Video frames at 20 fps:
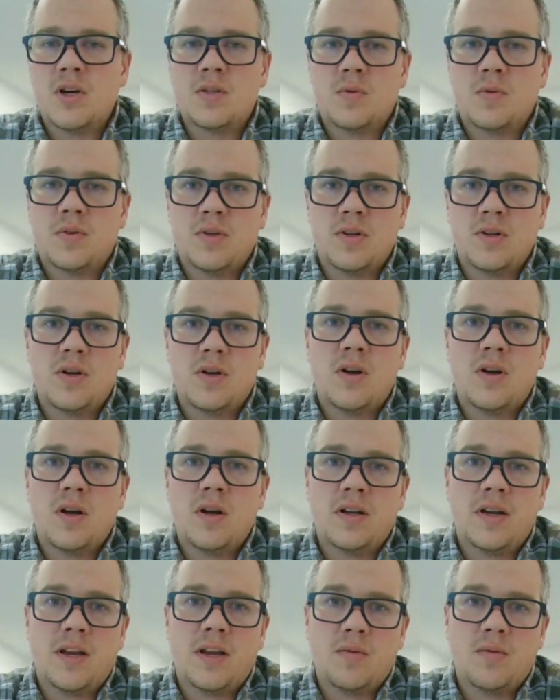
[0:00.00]
person with their
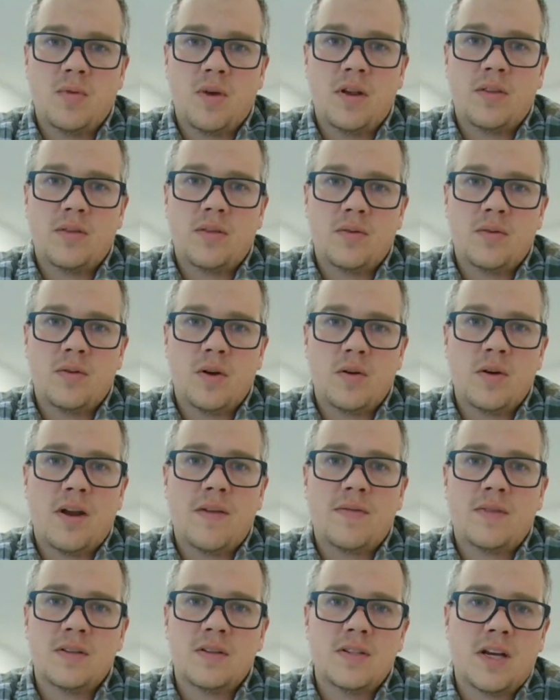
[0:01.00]
dog letting it run through a
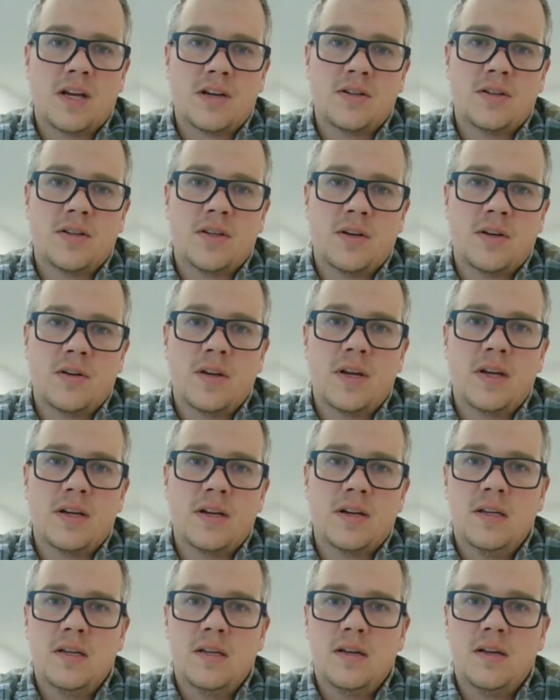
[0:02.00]
graveled section of the
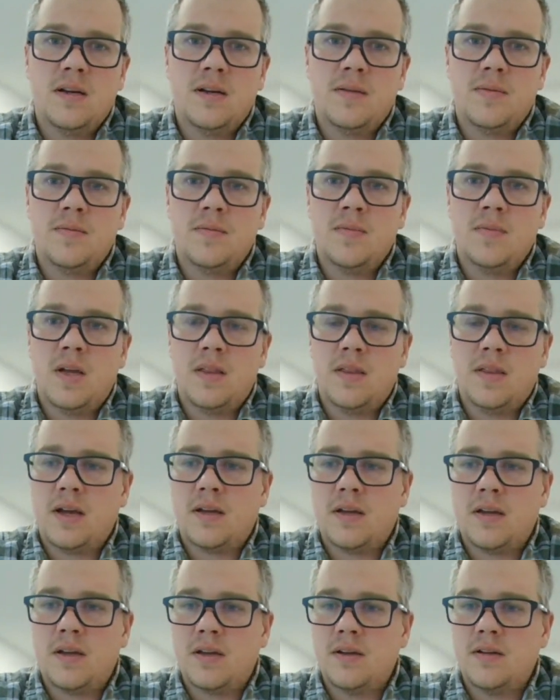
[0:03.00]
creek, um, and
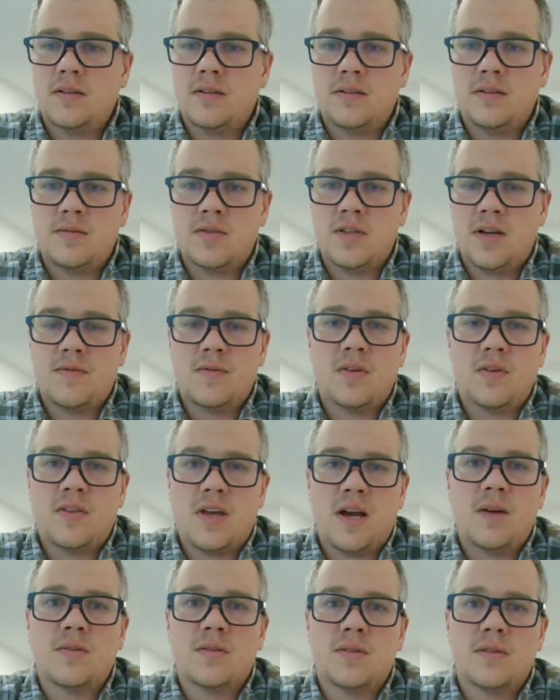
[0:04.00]
that can kill several
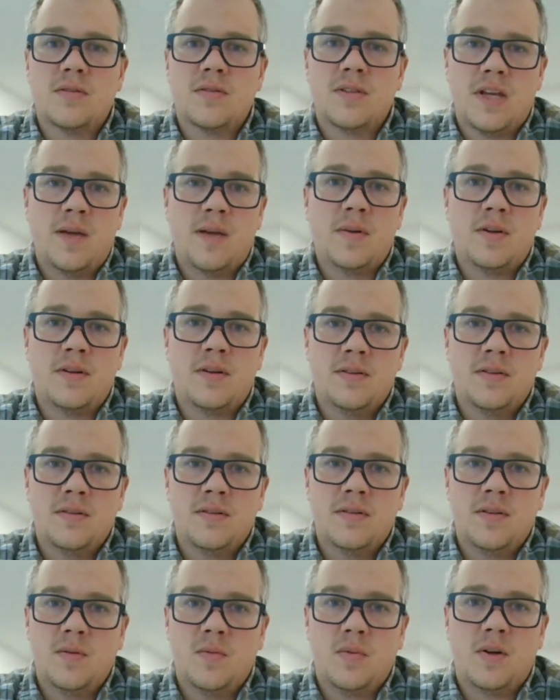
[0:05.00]
thousand salmon
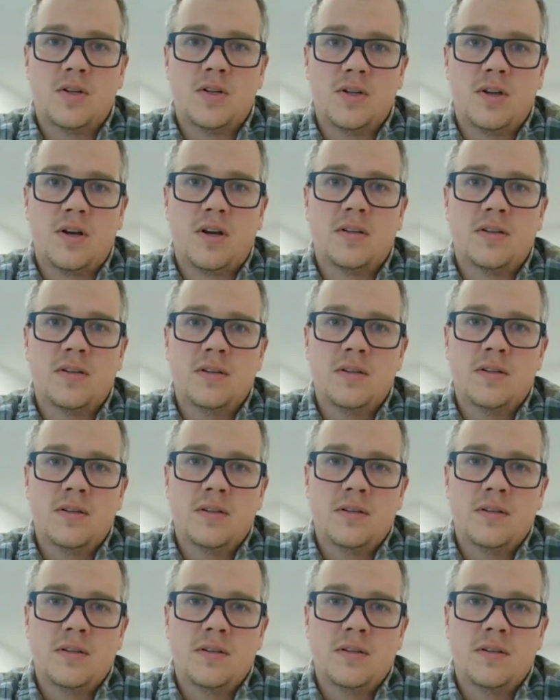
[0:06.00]
in one shot.